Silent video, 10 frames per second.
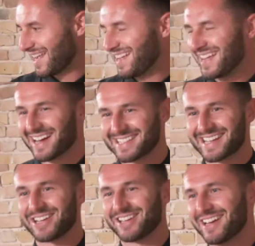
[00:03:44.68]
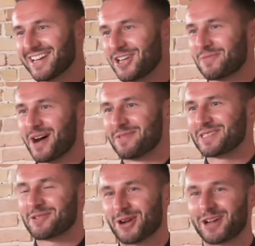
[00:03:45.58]
Yeah, it's like your mom's
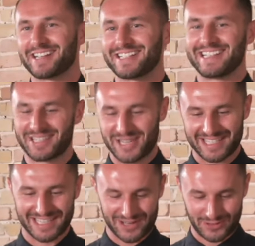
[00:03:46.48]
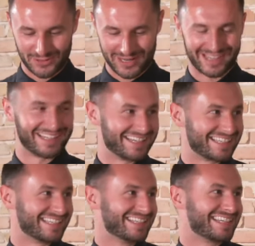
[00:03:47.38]
at work and she sees that you tweeted this
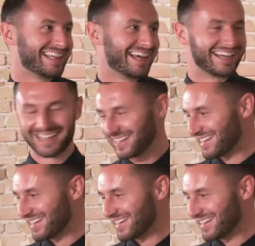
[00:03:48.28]
and she like,